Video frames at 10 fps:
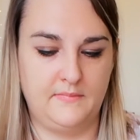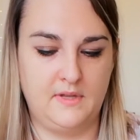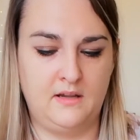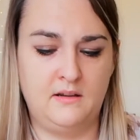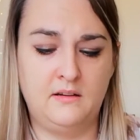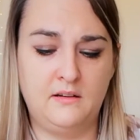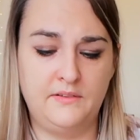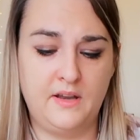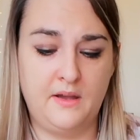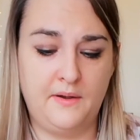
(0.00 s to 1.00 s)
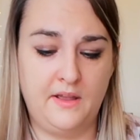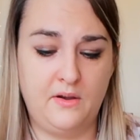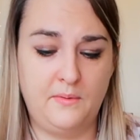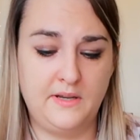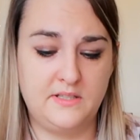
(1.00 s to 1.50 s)
Oh no, I
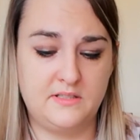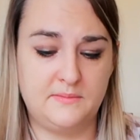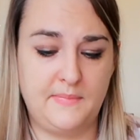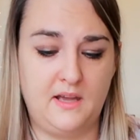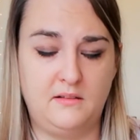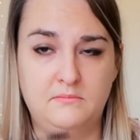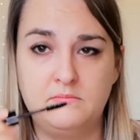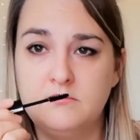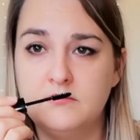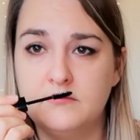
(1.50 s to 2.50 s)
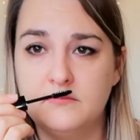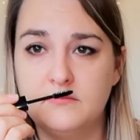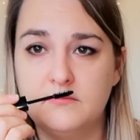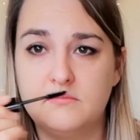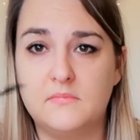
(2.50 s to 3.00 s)
always smell.
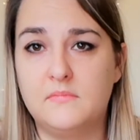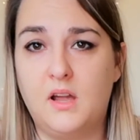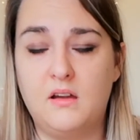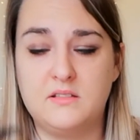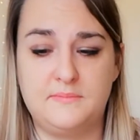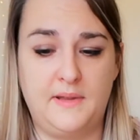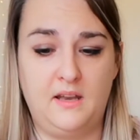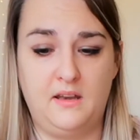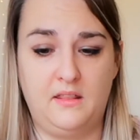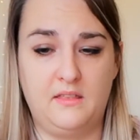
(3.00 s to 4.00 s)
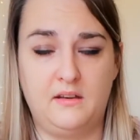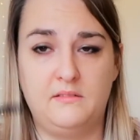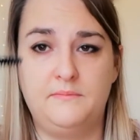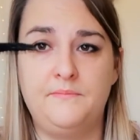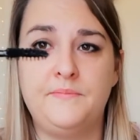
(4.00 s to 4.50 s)
I can't smell anything.
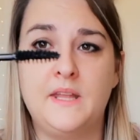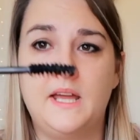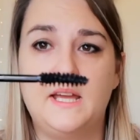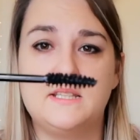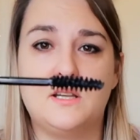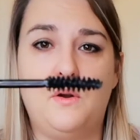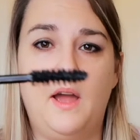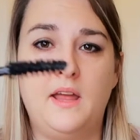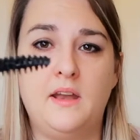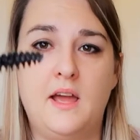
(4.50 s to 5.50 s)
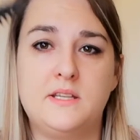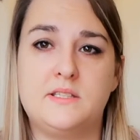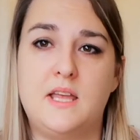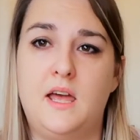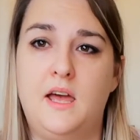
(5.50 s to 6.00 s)
It's quite a
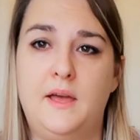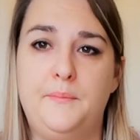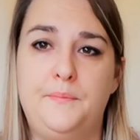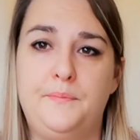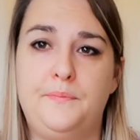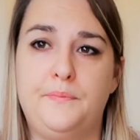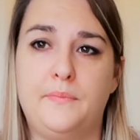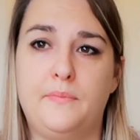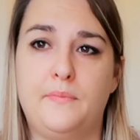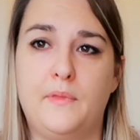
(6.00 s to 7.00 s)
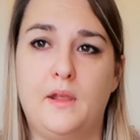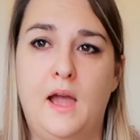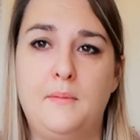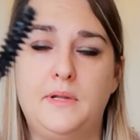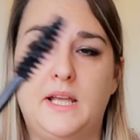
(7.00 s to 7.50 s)
nice
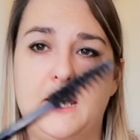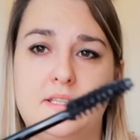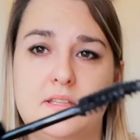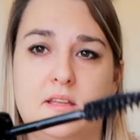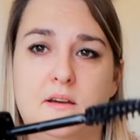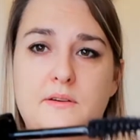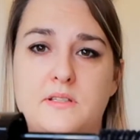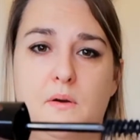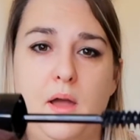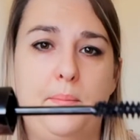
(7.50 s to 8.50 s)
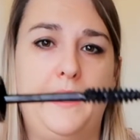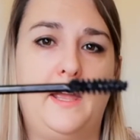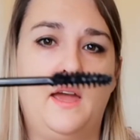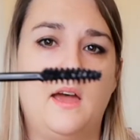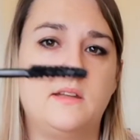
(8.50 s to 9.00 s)
applicator though. It's quite a big
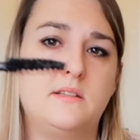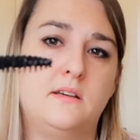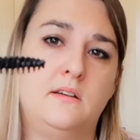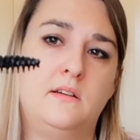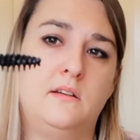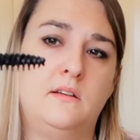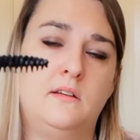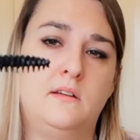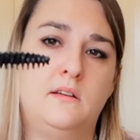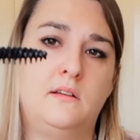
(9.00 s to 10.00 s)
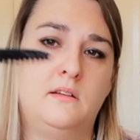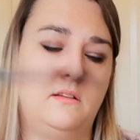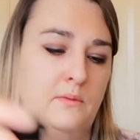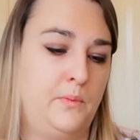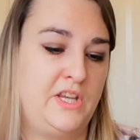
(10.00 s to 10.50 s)
head.
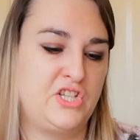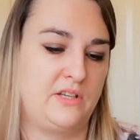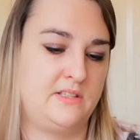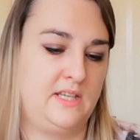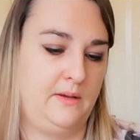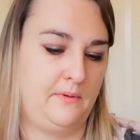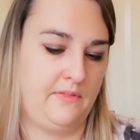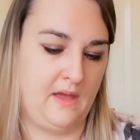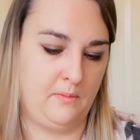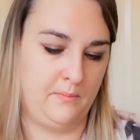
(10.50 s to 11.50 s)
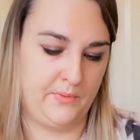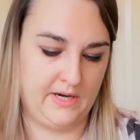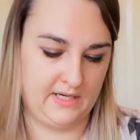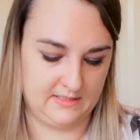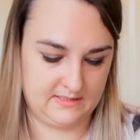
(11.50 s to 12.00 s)
We shall see what that one
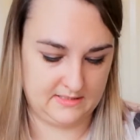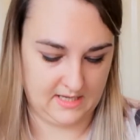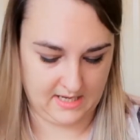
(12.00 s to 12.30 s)
brings.